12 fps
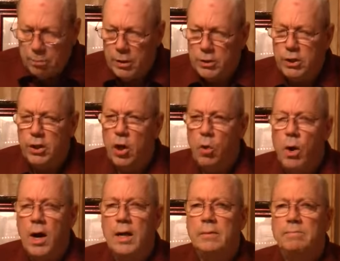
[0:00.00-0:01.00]
But you know
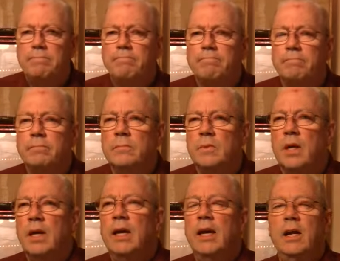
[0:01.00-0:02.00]
what?
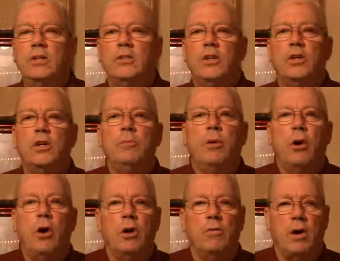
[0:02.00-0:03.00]
Here's the good
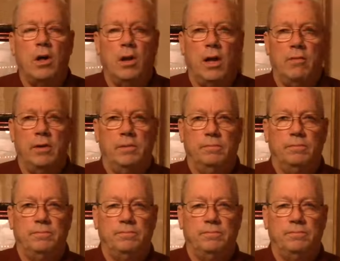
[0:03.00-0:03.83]
part of all of it.